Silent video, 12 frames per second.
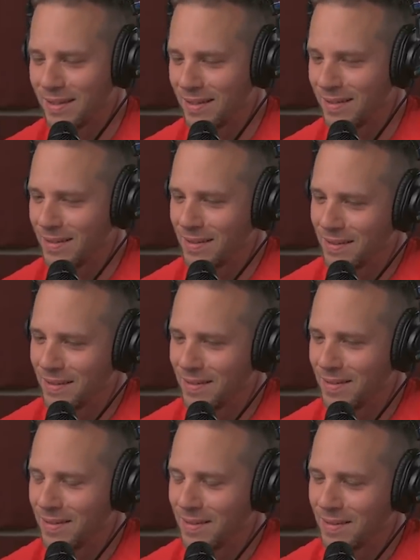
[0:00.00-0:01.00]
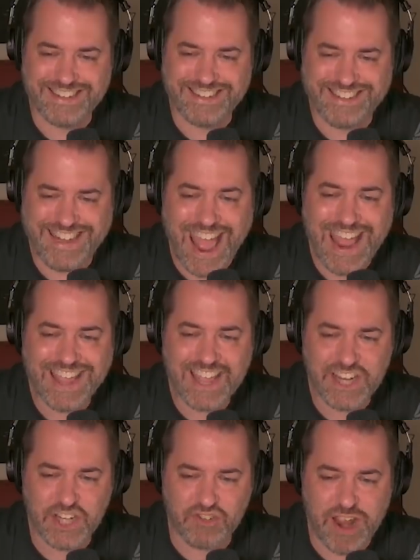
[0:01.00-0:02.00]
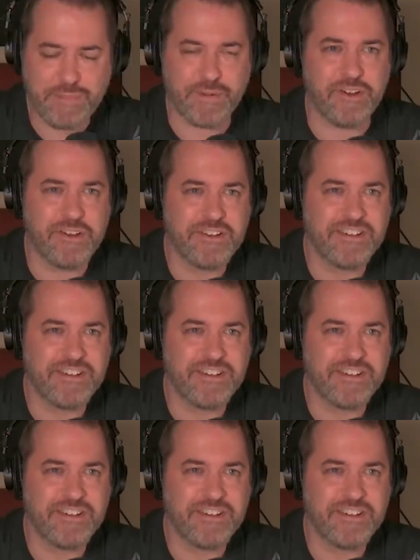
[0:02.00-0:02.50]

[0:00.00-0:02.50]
Get that drop. Dak Draper.